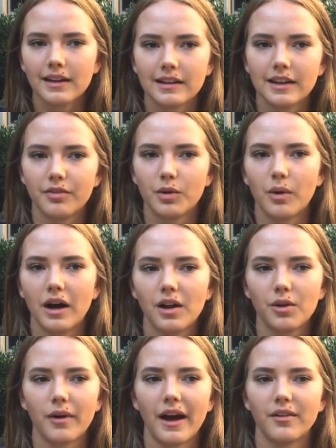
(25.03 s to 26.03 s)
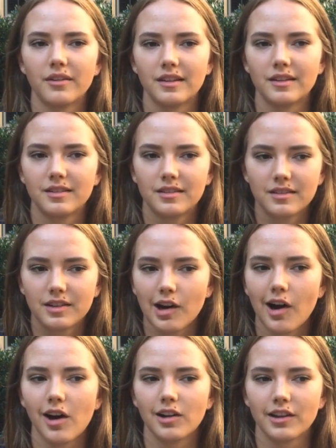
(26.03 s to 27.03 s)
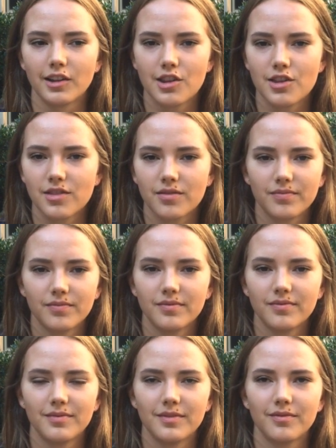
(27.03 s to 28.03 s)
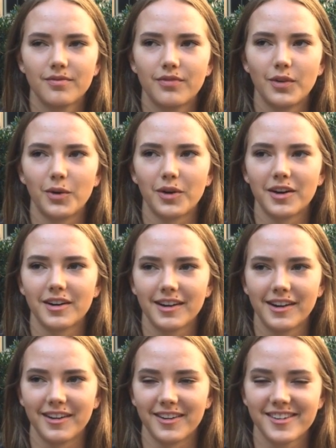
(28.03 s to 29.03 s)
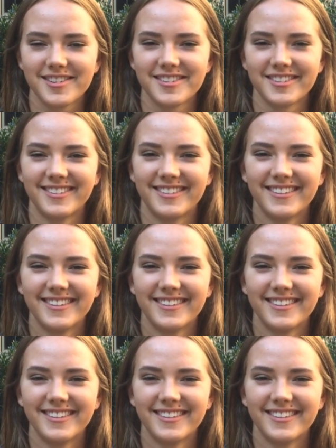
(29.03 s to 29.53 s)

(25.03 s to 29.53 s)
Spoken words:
live a well-rounded college for years.